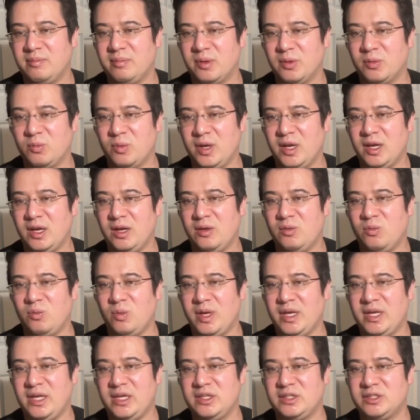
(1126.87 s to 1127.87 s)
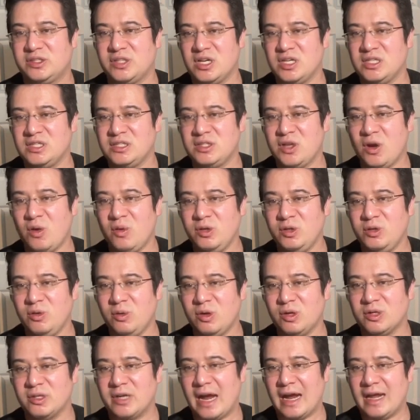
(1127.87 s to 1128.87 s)
But we just go into
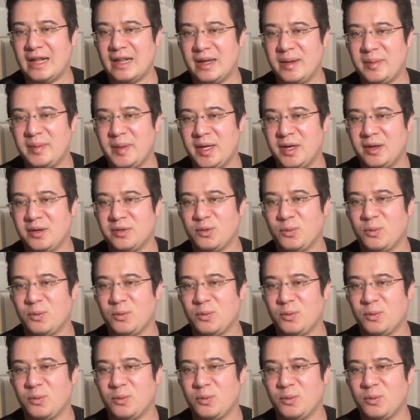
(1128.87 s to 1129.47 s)
our Annihilate here.